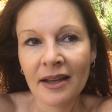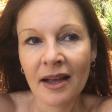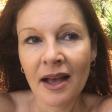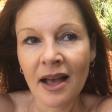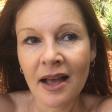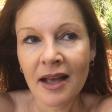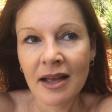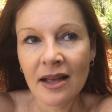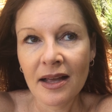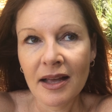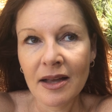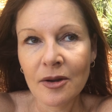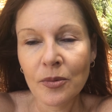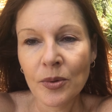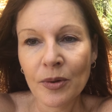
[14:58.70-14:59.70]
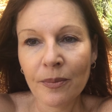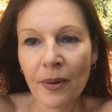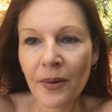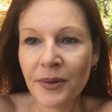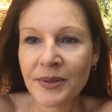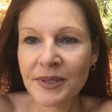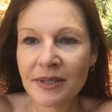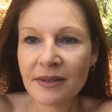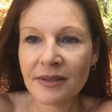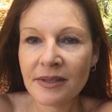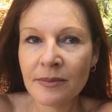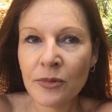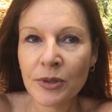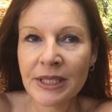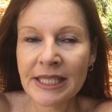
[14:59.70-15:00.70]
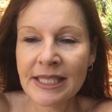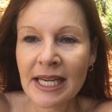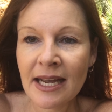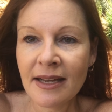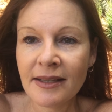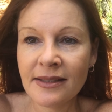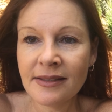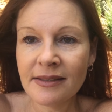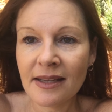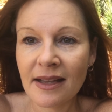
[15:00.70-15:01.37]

I will post some more details